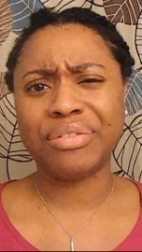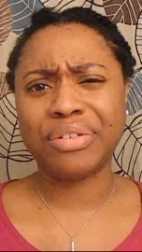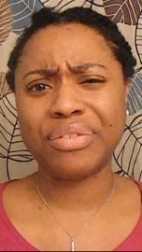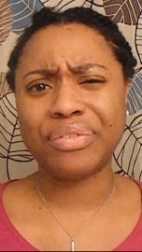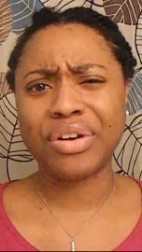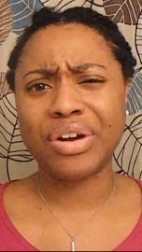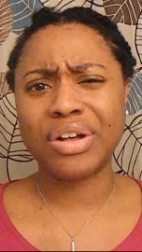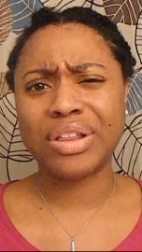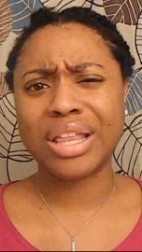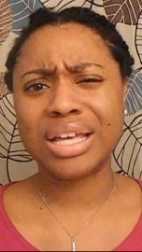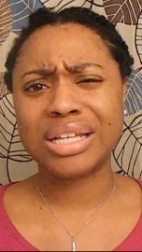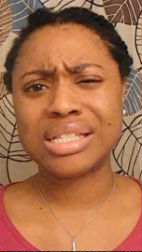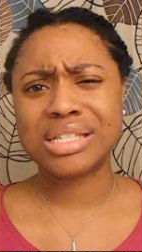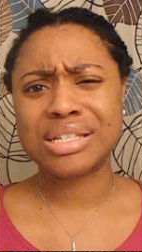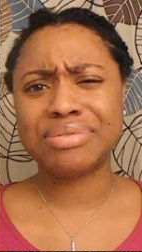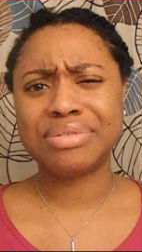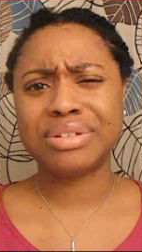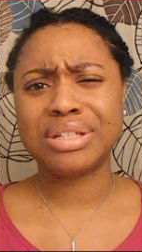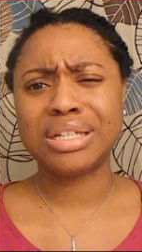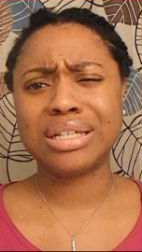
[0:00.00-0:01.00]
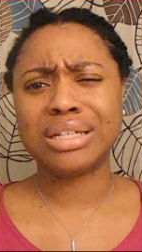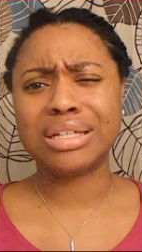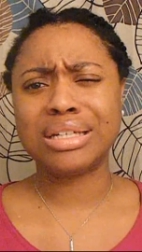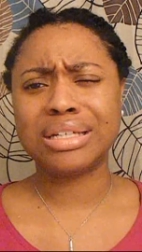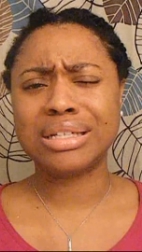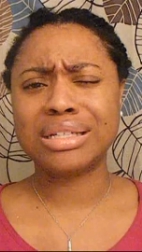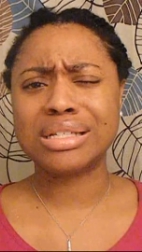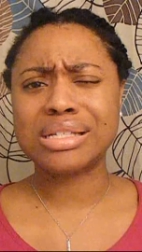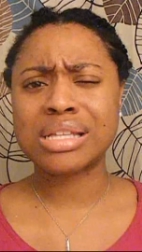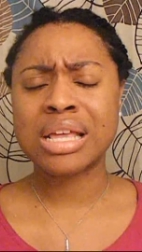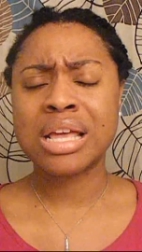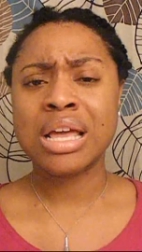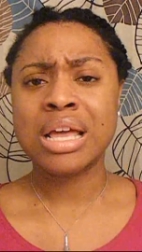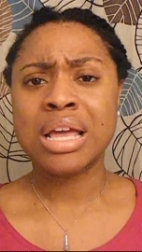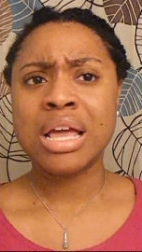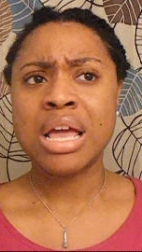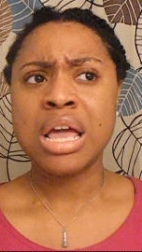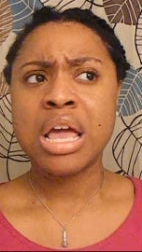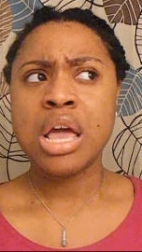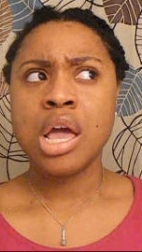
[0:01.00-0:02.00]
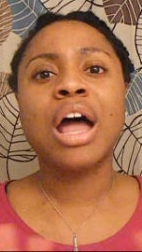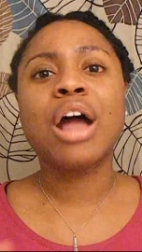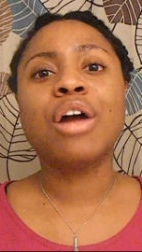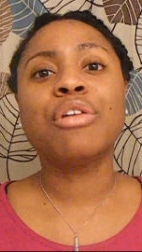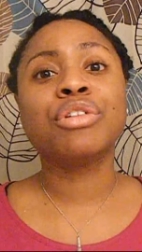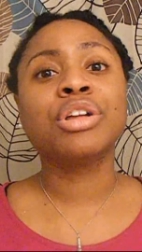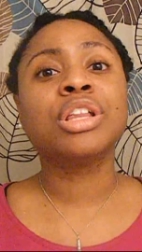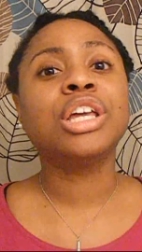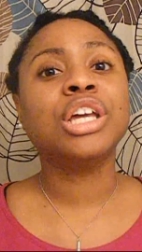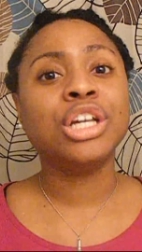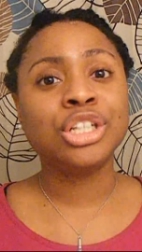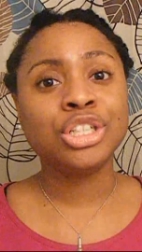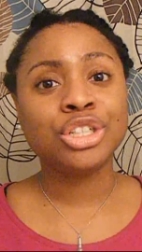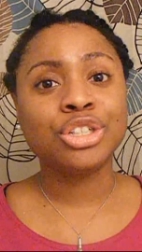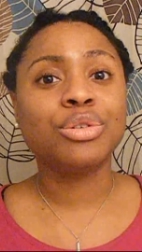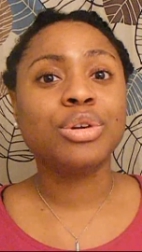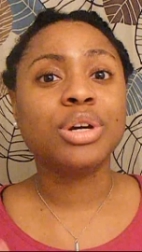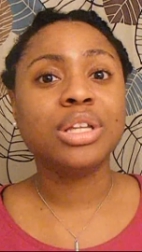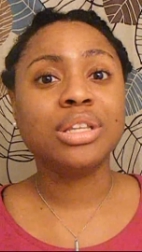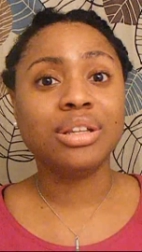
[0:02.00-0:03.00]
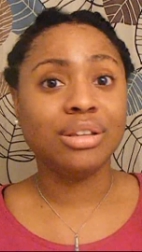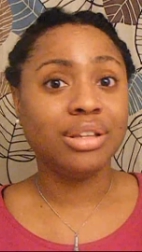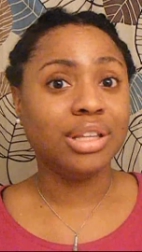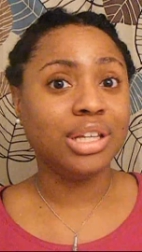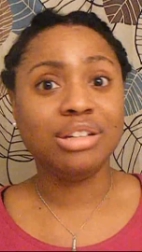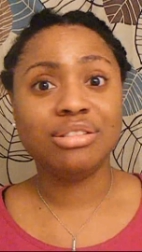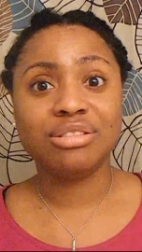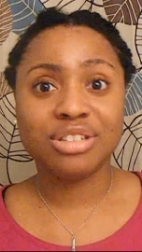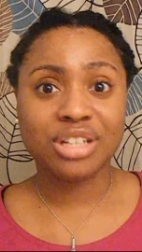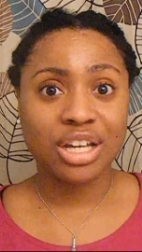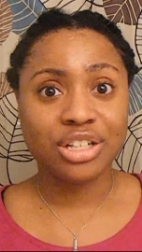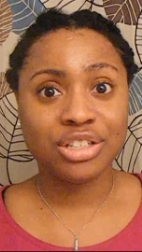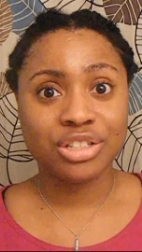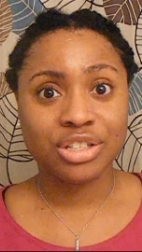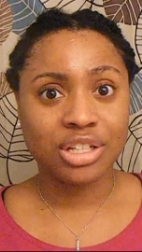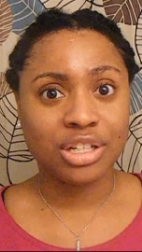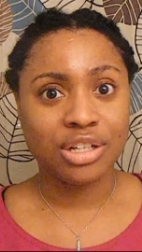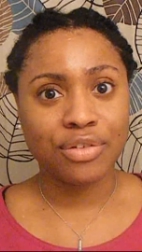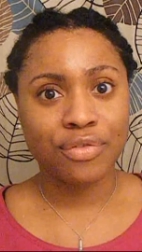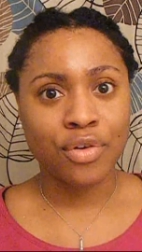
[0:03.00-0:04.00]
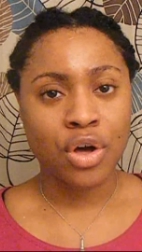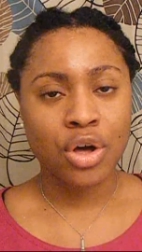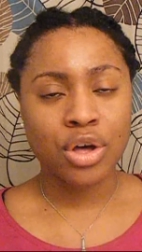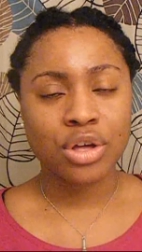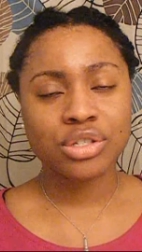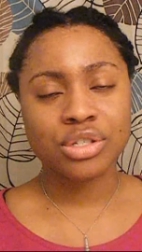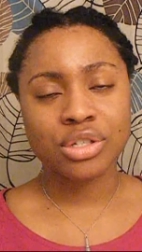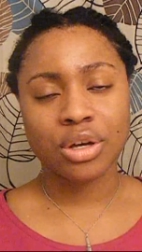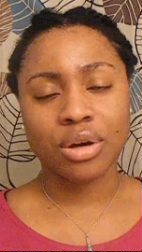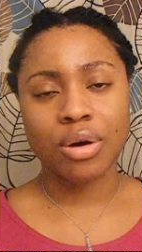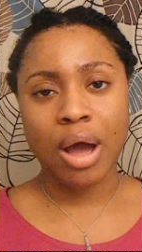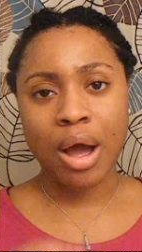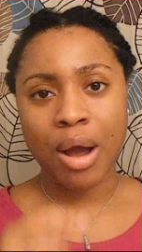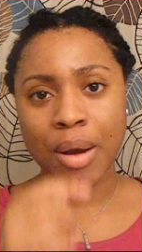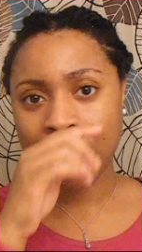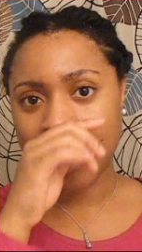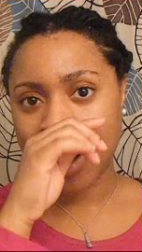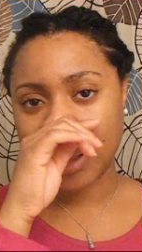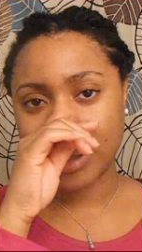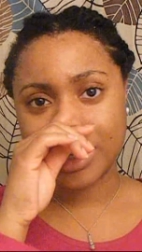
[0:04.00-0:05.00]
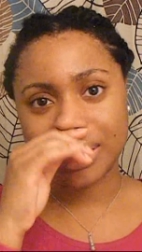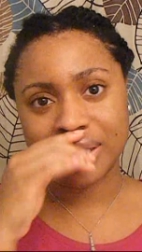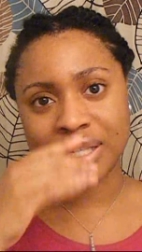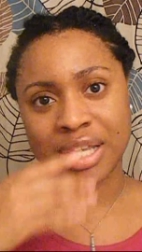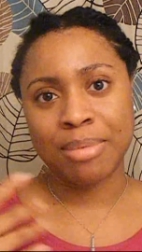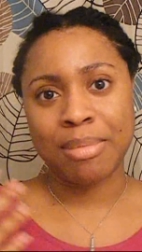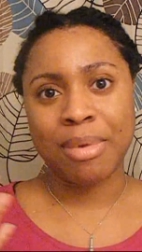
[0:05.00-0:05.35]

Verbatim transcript: favorite fall activity is. I really enjoy the leaves changing in the fall. So I'll probably